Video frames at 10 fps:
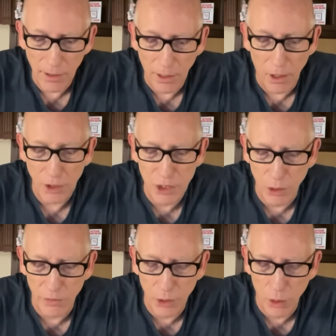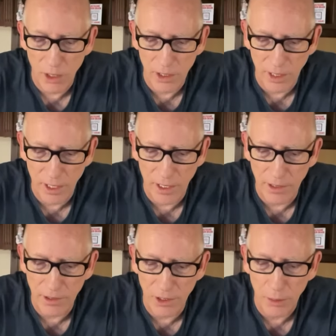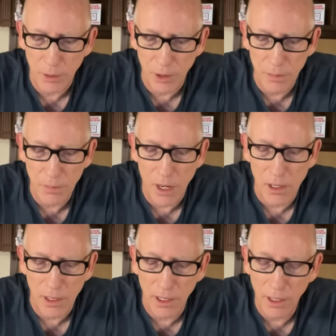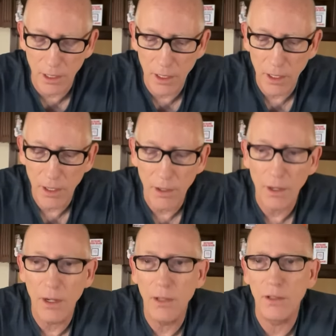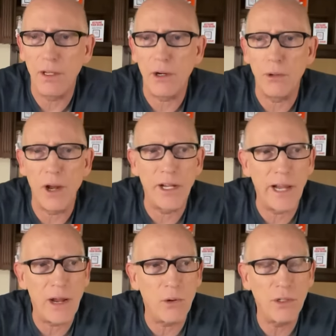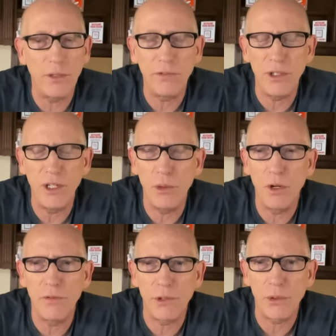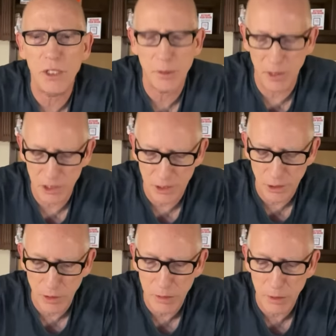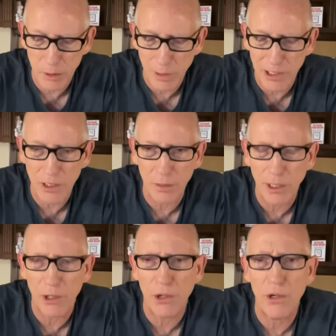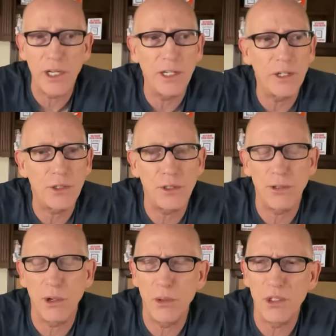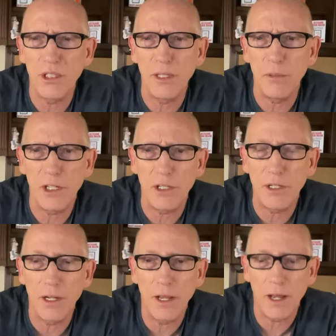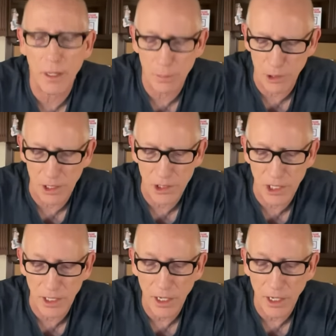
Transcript: Also, if you wanted to get a Dilbert mug, they're running out. If you need one for Christmas as a Christmas present, you better hurry because they're always limited production.